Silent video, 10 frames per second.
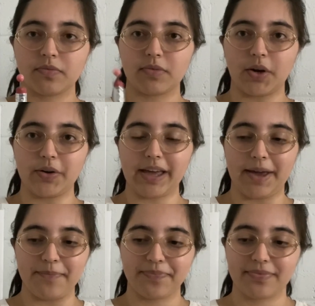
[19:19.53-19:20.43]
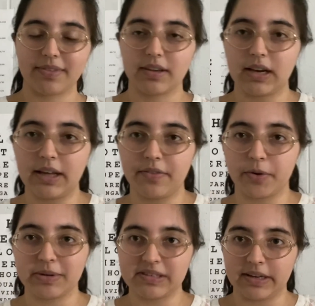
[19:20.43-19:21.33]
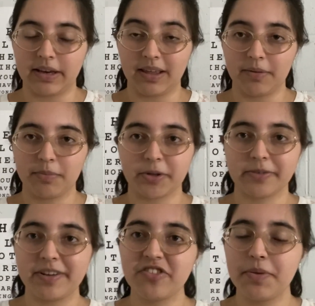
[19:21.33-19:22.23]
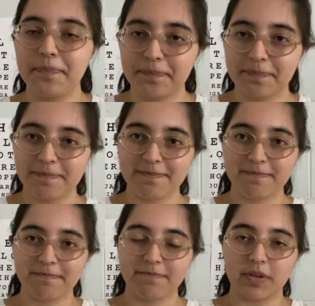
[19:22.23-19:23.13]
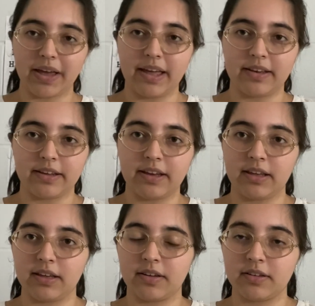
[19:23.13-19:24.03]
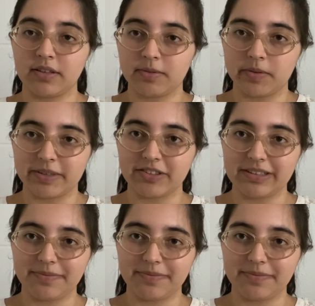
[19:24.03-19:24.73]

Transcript: Okay, and there wasn't any blurred vision and any double vision.